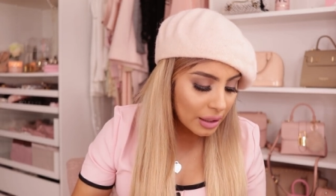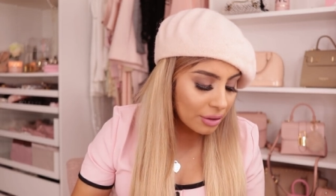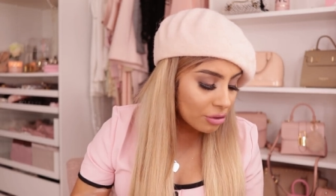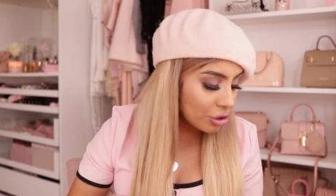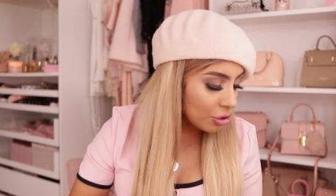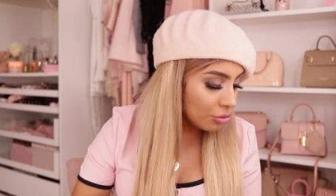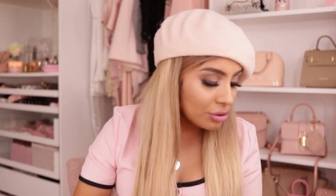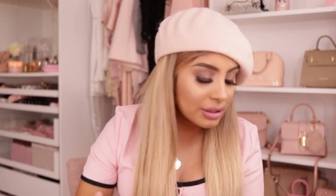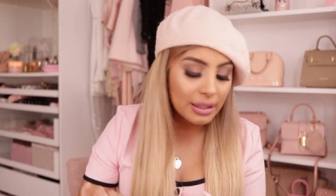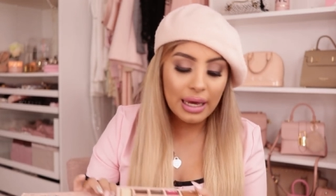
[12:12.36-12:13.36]
I don't
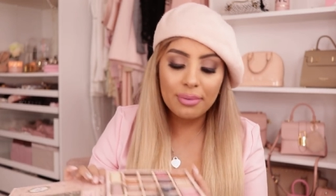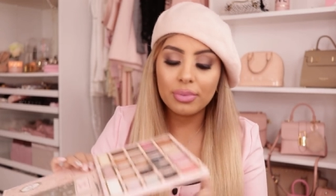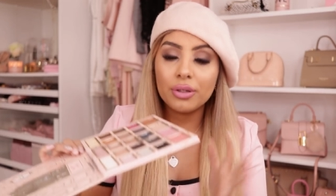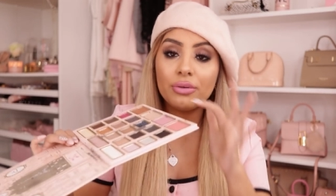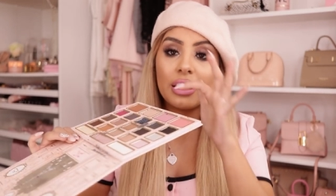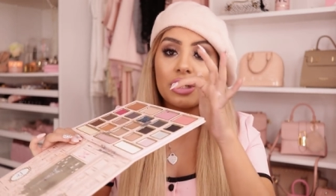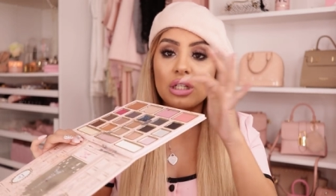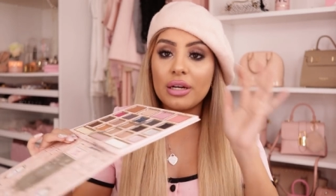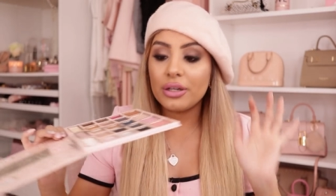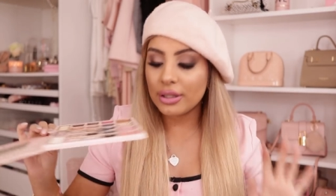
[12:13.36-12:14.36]
use that blue that
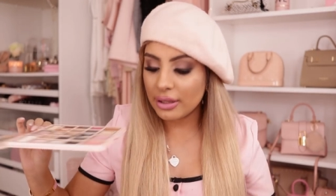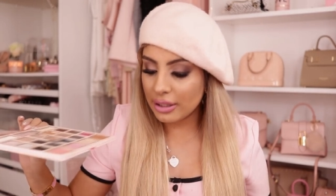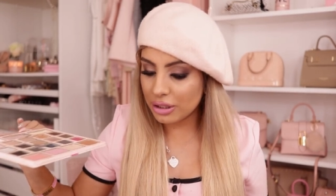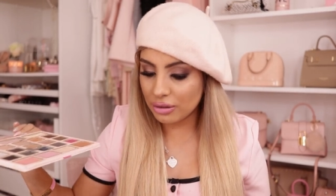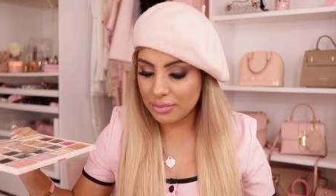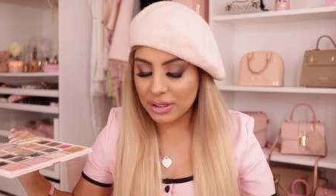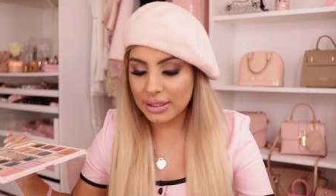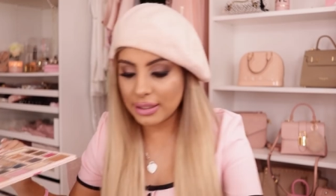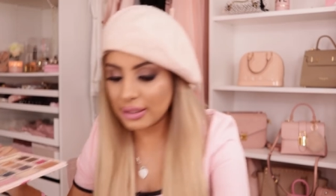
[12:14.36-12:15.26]
shattered in there, so I'm just